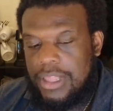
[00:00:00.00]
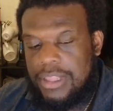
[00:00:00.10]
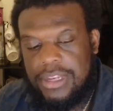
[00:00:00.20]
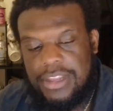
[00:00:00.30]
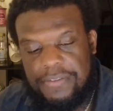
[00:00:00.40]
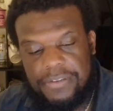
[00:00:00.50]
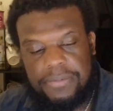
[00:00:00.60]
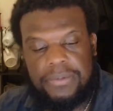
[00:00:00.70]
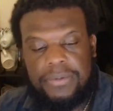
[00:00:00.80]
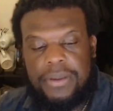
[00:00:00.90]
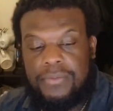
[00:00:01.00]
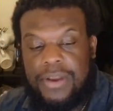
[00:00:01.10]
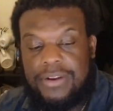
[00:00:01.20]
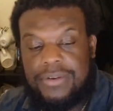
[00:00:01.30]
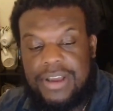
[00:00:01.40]
the difference between
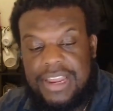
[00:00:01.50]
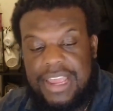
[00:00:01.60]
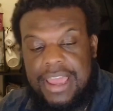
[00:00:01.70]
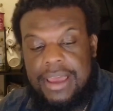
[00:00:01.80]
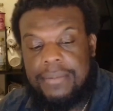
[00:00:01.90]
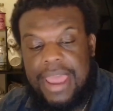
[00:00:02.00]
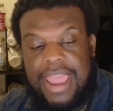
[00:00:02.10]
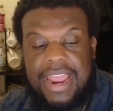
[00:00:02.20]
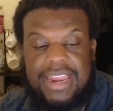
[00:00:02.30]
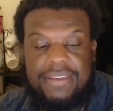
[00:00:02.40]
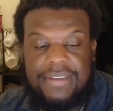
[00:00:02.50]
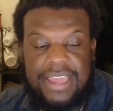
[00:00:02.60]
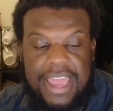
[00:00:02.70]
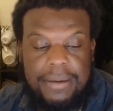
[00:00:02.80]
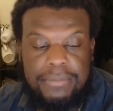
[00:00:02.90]
Randall Cunningham and even
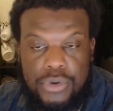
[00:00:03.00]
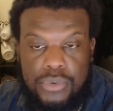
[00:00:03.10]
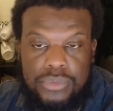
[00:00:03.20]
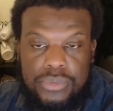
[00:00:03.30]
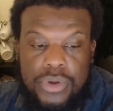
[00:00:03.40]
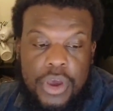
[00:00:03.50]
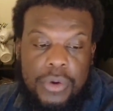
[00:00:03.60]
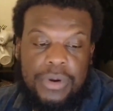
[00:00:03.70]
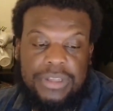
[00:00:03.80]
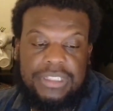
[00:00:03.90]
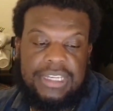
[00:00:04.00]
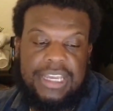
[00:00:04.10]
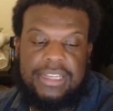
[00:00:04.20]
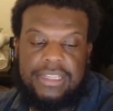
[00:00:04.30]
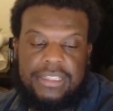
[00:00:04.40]
Cam Newton was
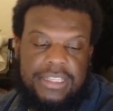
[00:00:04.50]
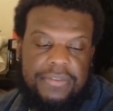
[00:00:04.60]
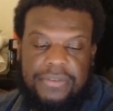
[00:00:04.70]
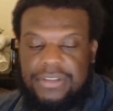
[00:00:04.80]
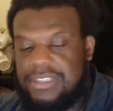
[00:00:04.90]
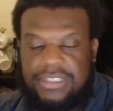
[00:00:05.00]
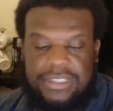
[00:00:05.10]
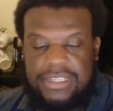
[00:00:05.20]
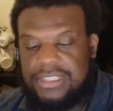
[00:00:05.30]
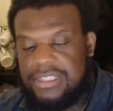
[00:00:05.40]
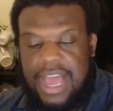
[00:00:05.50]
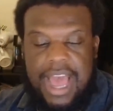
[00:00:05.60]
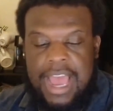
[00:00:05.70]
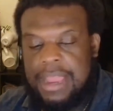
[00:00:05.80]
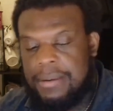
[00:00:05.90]
again the difference in
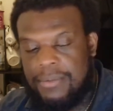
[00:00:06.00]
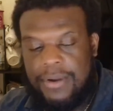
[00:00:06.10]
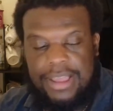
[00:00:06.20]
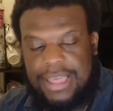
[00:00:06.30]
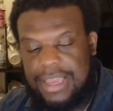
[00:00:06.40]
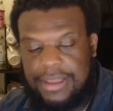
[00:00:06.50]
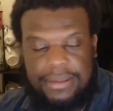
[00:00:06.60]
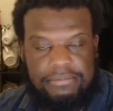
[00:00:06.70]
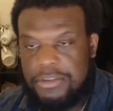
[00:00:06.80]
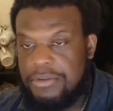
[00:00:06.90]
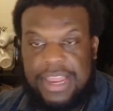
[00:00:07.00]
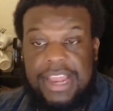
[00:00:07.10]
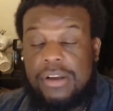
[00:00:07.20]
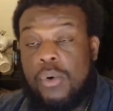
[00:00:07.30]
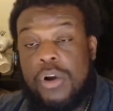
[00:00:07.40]
time, right? Like you could
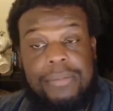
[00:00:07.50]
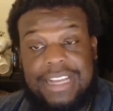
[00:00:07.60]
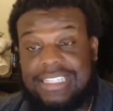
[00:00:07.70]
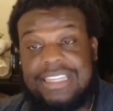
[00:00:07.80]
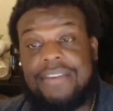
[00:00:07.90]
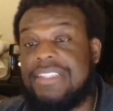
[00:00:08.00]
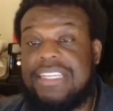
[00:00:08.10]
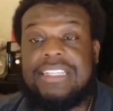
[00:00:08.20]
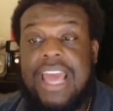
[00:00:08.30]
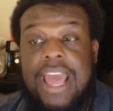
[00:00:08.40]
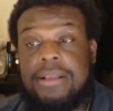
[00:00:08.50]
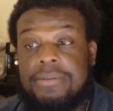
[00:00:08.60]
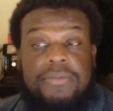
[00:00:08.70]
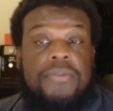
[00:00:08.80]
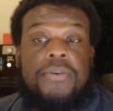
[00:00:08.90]
hit a quarterback 17 times
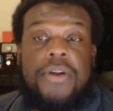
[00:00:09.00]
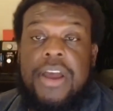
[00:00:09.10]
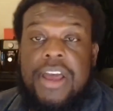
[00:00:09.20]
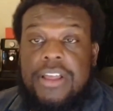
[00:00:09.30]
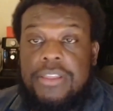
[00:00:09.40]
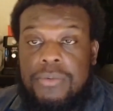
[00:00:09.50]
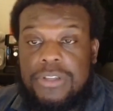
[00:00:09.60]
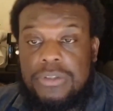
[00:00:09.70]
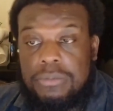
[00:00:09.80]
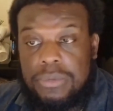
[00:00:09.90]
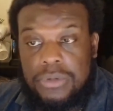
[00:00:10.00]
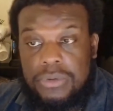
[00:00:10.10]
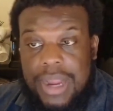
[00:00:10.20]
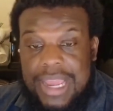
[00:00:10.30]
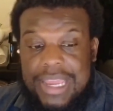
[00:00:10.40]
before the whistle blew,
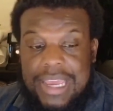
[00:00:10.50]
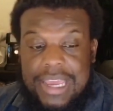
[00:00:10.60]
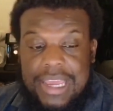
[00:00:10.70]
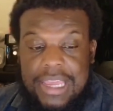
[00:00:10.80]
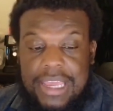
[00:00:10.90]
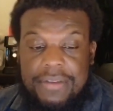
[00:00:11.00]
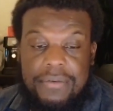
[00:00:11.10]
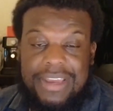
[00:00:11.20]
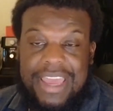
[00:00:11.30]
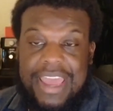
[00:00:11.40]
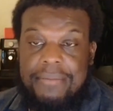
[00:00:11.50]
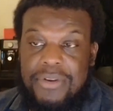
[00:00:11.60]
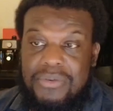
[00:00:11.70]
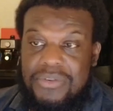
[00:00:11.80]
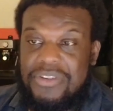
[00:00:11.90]
right? Even with Cam
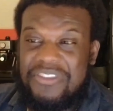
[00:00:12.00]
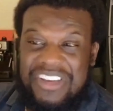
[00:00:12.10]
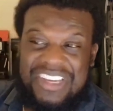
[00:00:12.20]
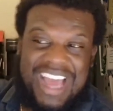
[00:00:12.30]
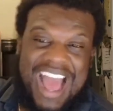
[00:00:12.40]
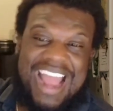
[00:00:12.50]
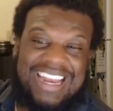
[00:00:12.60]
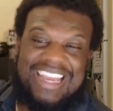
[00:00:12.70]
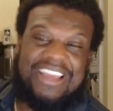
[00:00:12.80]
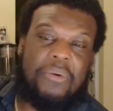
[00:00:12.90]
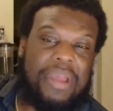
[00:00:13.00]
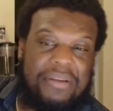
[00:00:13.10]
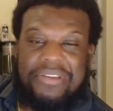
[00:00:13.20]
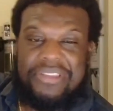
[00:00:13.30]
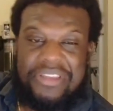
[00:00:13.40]
Newton, you could kind of get away
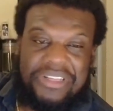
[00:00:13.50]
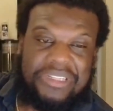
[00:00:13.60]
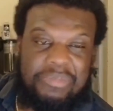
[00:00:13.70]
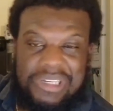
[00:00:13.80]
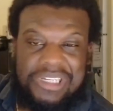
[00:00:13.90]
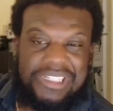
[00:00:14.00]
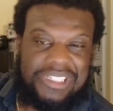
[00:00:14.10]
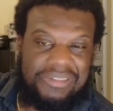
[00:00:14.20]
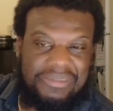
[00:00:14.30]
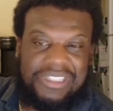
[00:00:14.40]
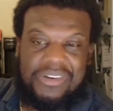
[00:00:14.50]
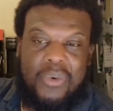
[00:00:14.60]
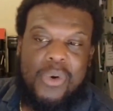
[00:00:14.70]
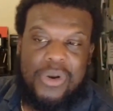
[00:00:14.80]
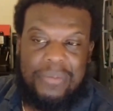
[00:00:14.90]
with it just because it was a
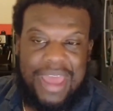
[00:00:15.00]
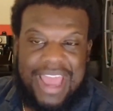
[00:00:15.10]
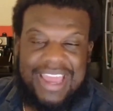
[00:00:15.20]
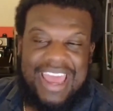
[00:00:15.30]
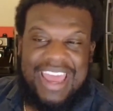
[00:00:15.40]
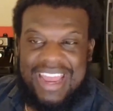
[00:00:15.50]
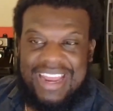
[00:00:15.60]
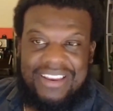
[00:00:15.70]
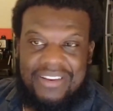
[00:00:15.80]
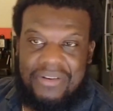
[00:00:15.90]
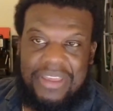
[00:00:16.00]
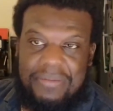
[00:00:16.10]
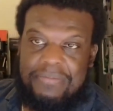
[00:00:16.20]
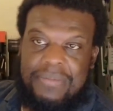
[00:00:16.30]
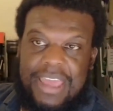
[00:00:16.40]
quarterback and
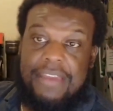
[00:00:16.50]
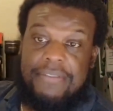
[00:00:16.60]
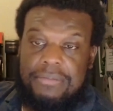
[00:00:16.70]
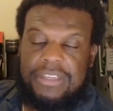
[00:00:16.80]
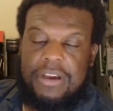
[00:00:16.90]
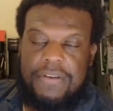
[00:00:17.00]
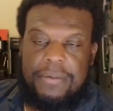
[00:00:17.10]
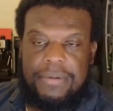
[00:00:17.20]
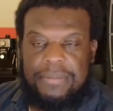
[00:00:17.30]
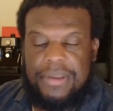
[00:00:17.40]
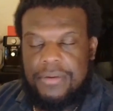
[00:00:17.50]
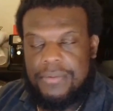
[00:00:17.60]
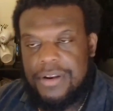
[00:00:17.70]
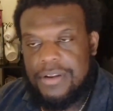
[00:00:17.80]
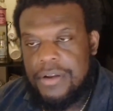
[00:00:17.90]
he gave himself up in being a
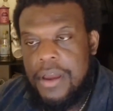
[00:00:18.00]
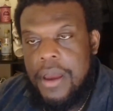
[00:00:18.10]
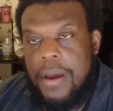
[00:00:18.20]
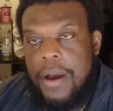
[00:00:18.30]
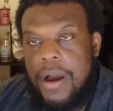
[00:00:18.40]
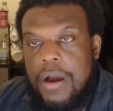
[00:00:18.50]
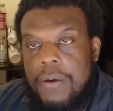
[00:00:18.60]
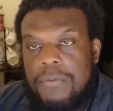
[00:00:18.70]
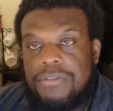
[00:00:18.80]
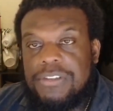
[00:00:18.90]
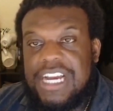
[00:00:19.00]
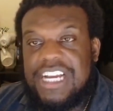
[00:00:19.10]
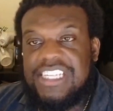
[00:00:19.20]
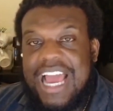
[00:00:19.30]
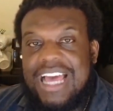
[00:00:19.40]
runner. With
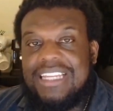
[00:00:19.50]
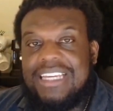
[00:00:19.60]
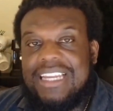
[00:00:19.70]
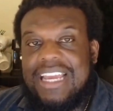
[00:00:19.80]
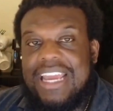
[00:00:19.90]
Josh Allen,